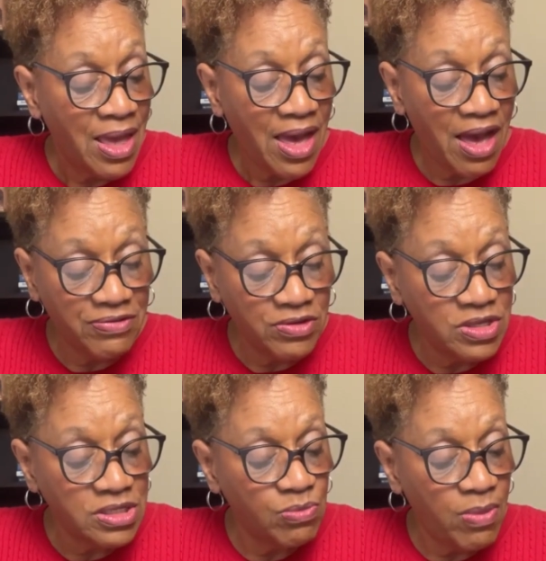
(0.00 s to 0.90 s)
After
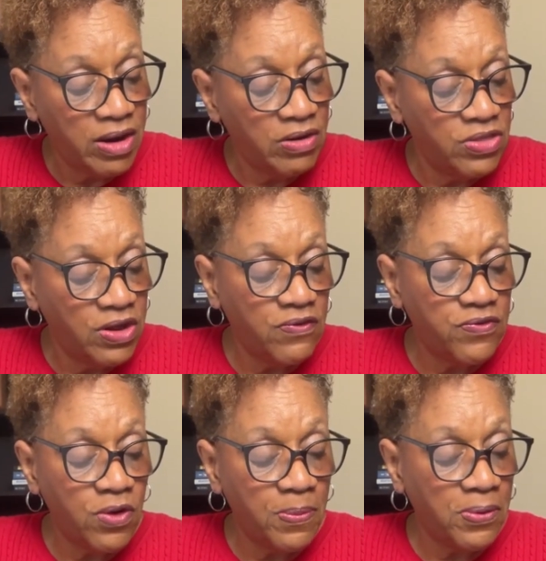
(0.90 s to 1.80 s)
this manner
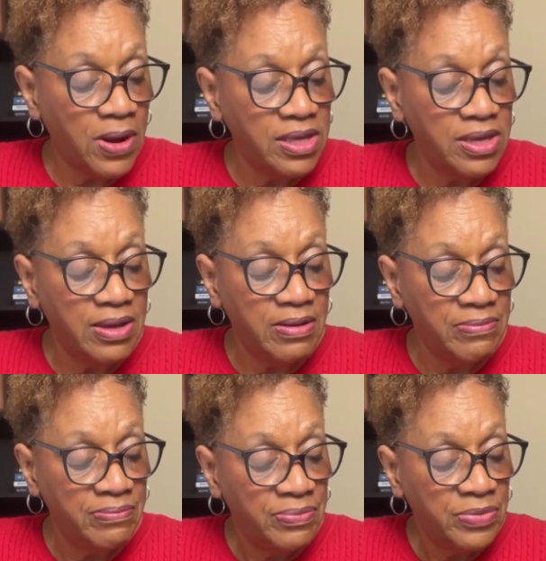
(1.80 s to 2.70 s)
therefore pray ye,
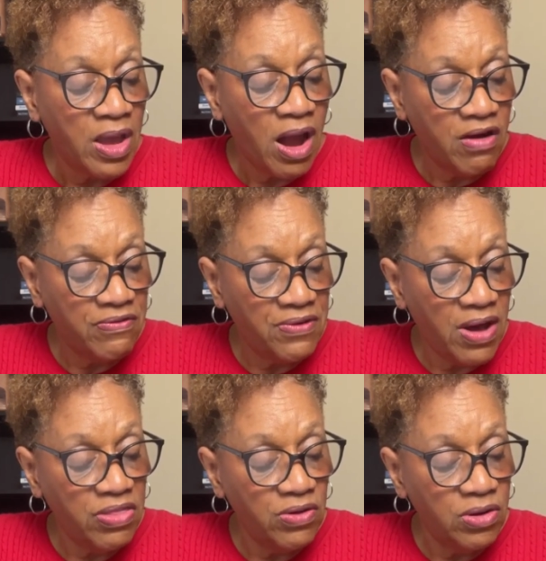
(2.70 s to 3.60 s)
Our
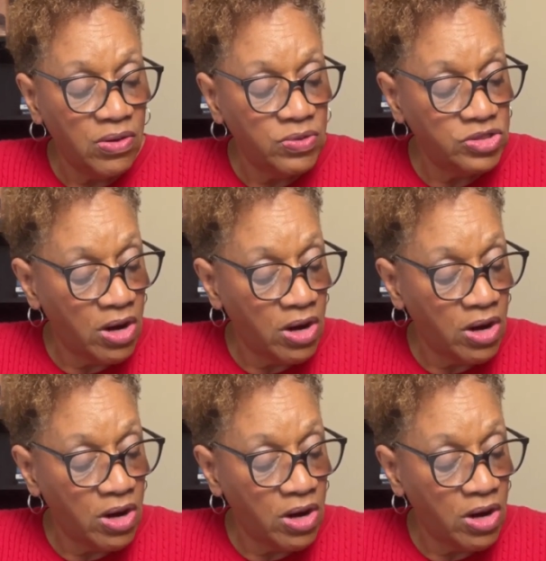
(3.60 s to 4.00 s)
Father, which